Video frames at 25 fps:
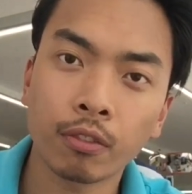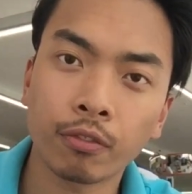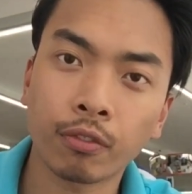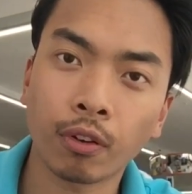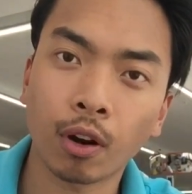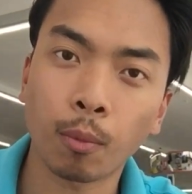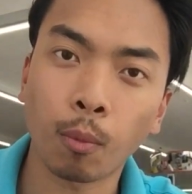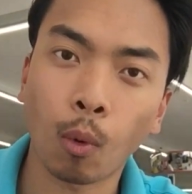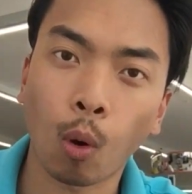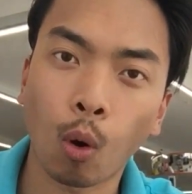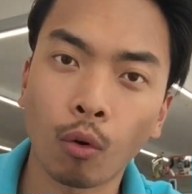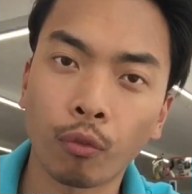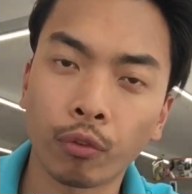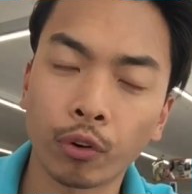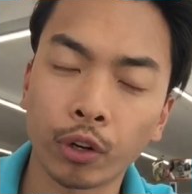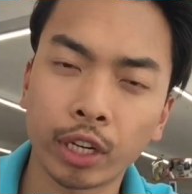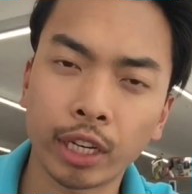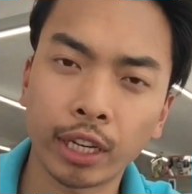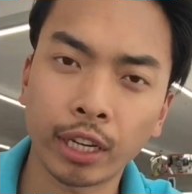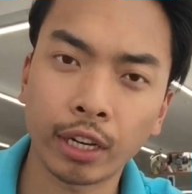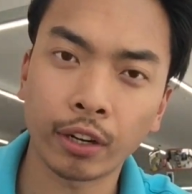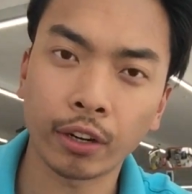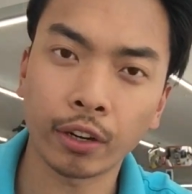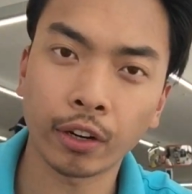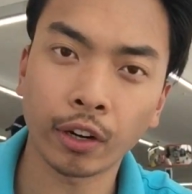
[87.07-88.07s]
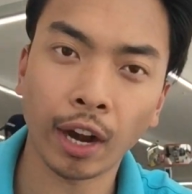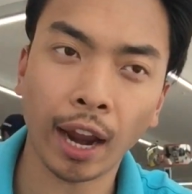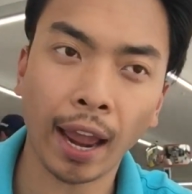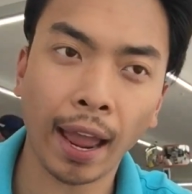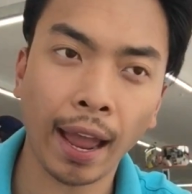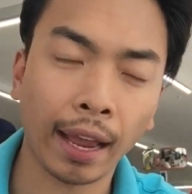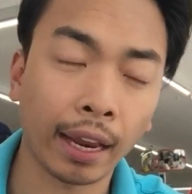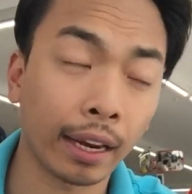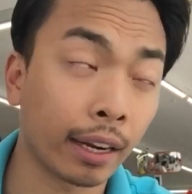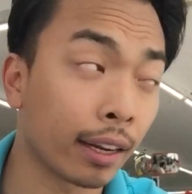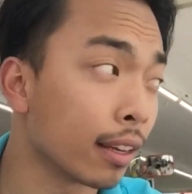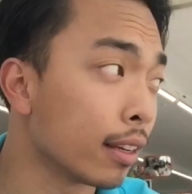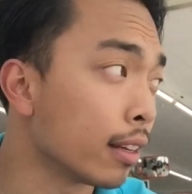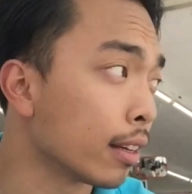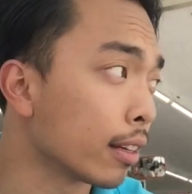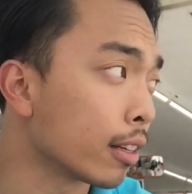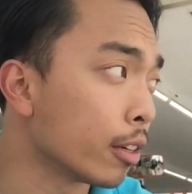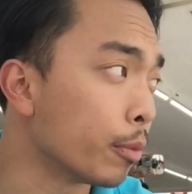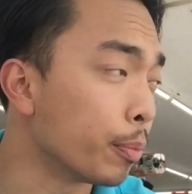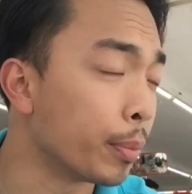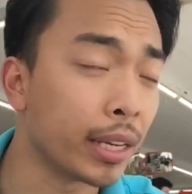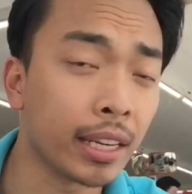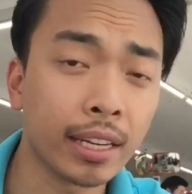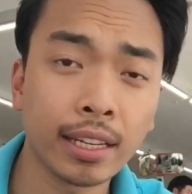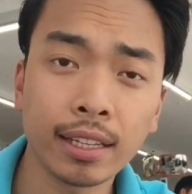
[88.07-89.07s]
from over here at
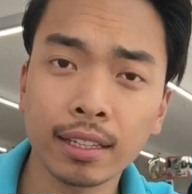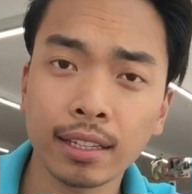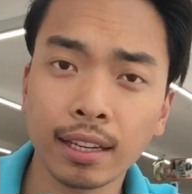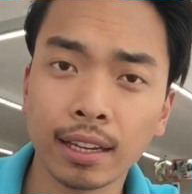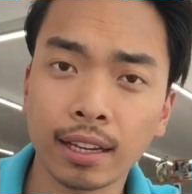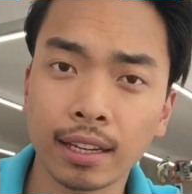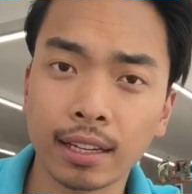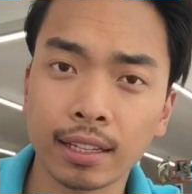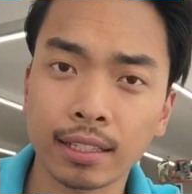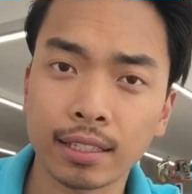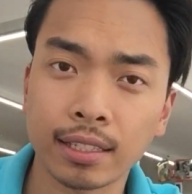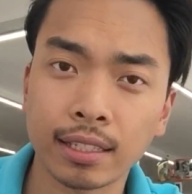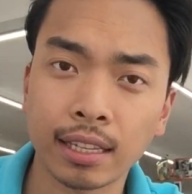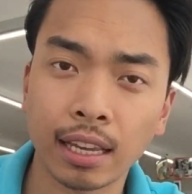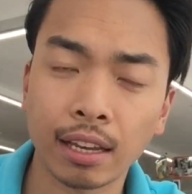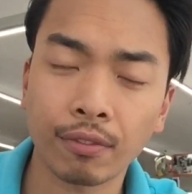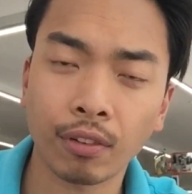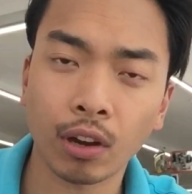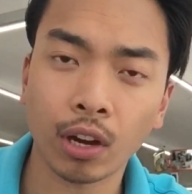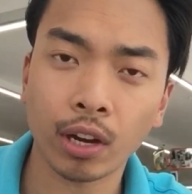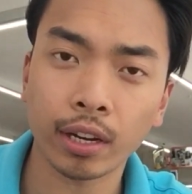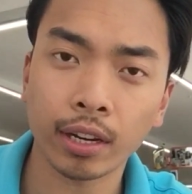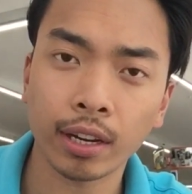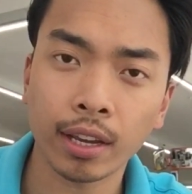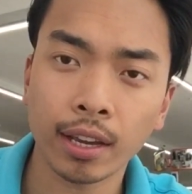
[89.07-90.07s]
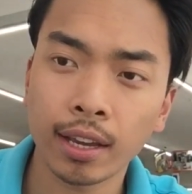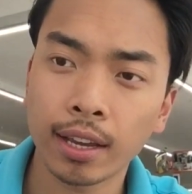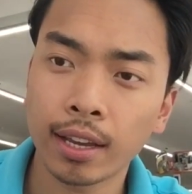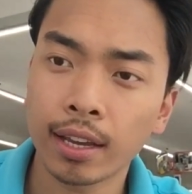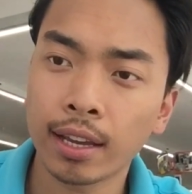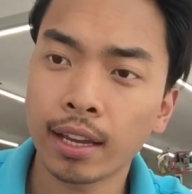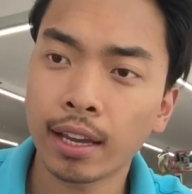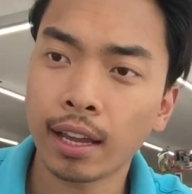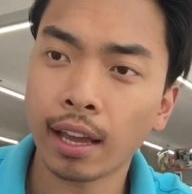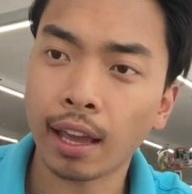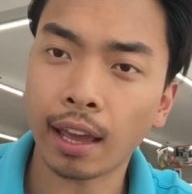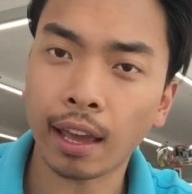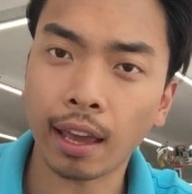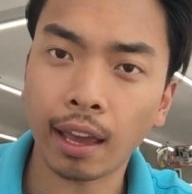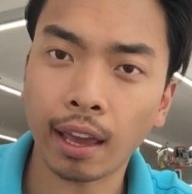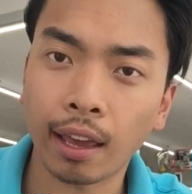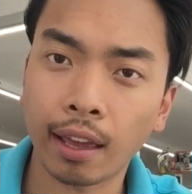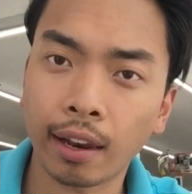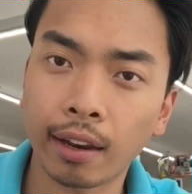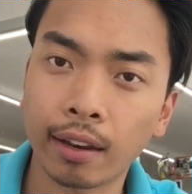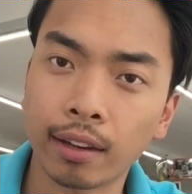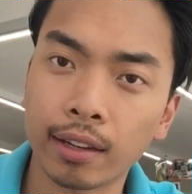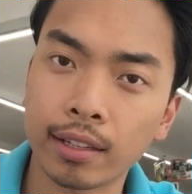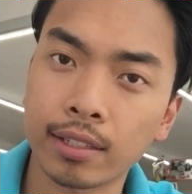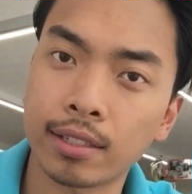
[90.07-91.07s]
Conveni at Sabon,
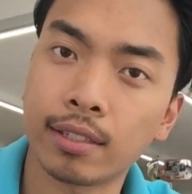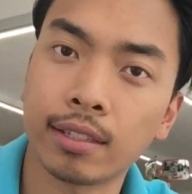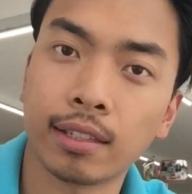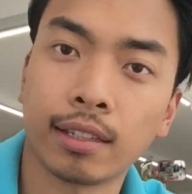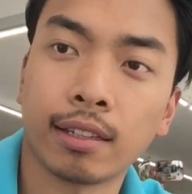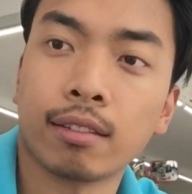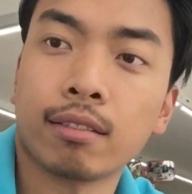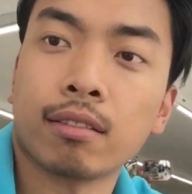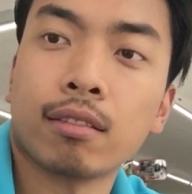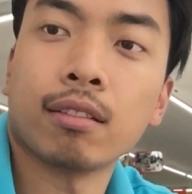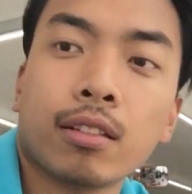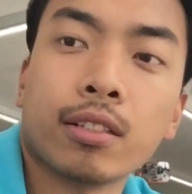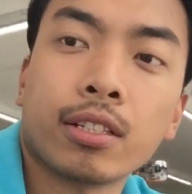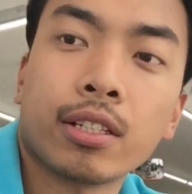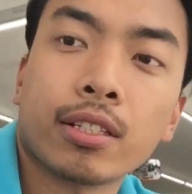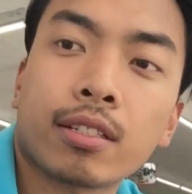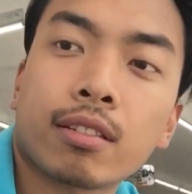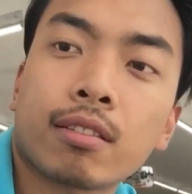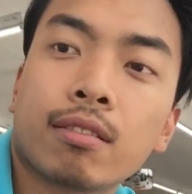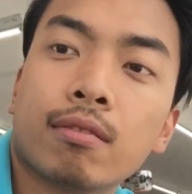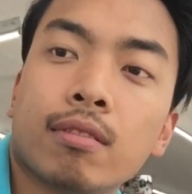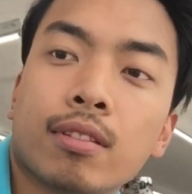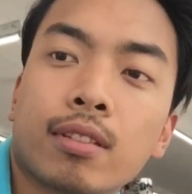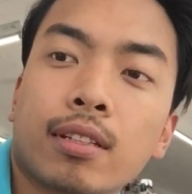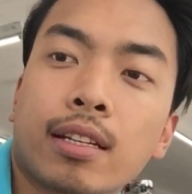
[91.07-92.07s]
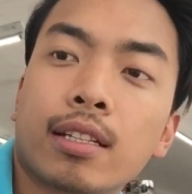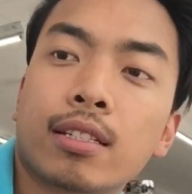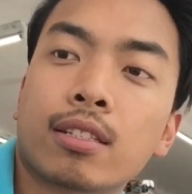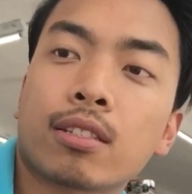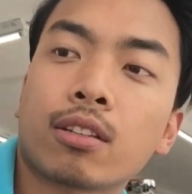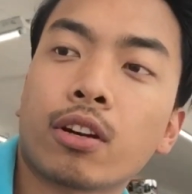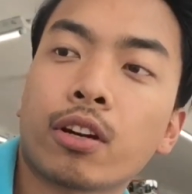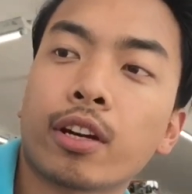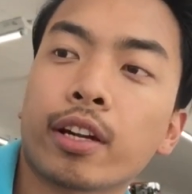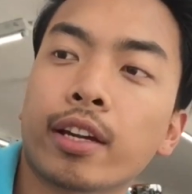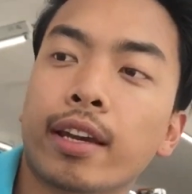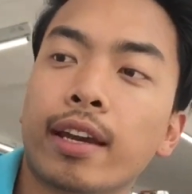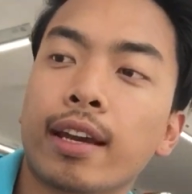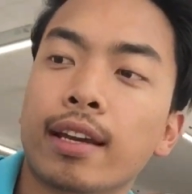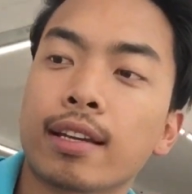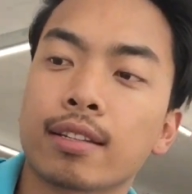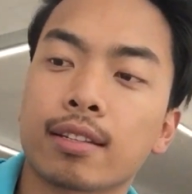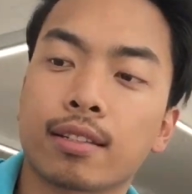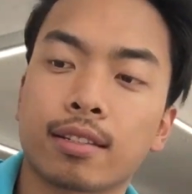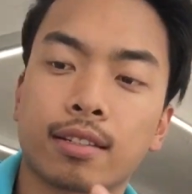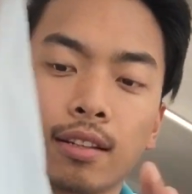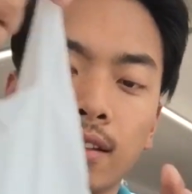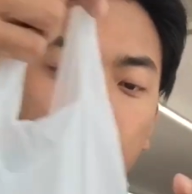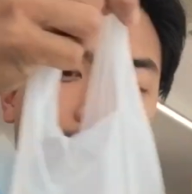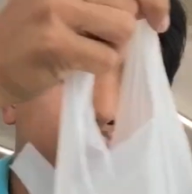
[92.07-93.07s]
and let's see, we'll just get started, I
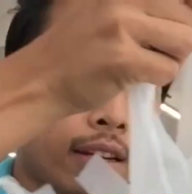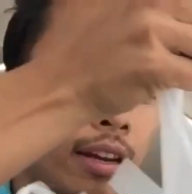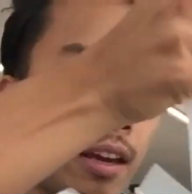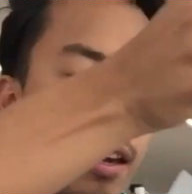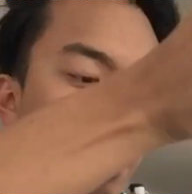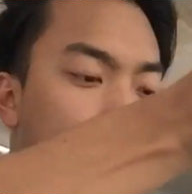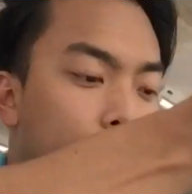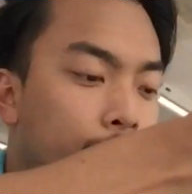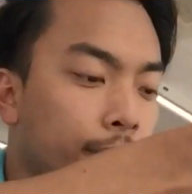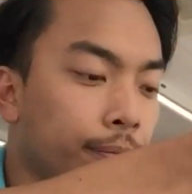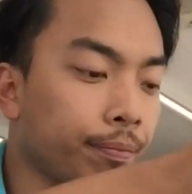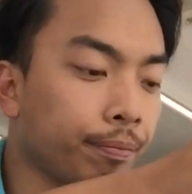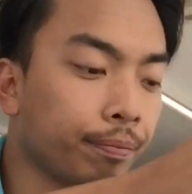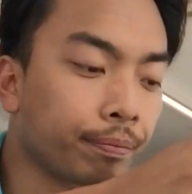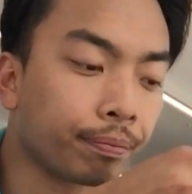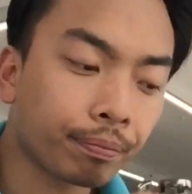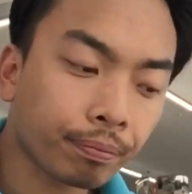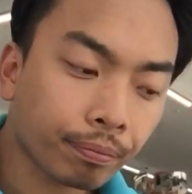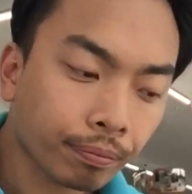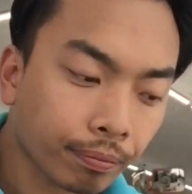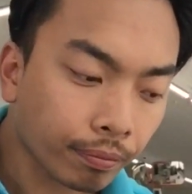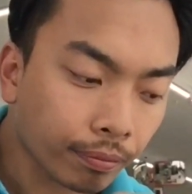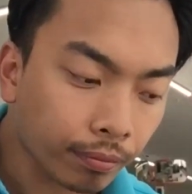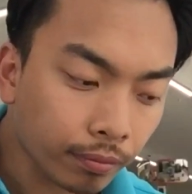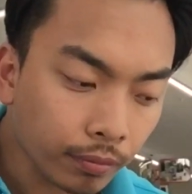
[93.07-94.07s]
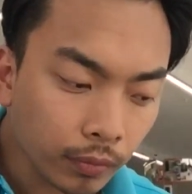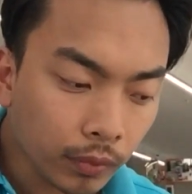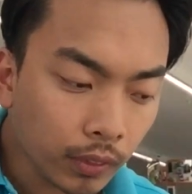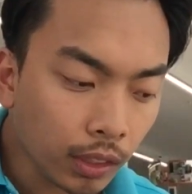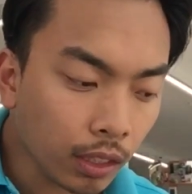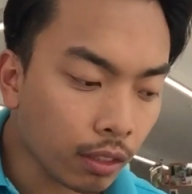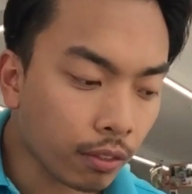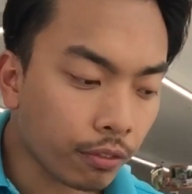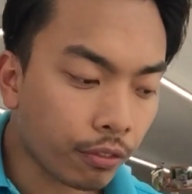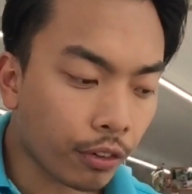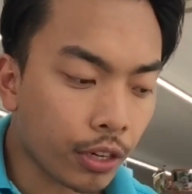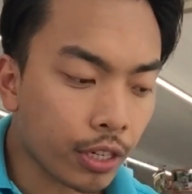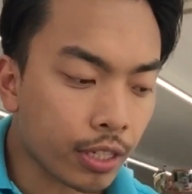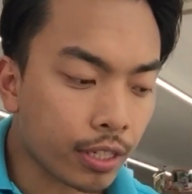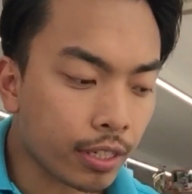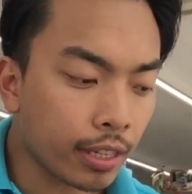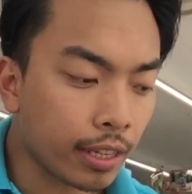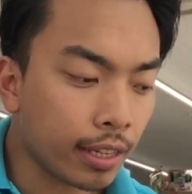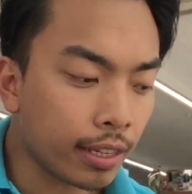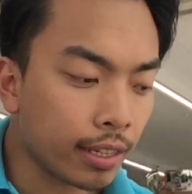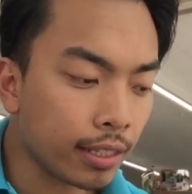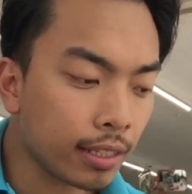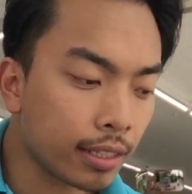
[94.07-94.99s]
guess. So today, first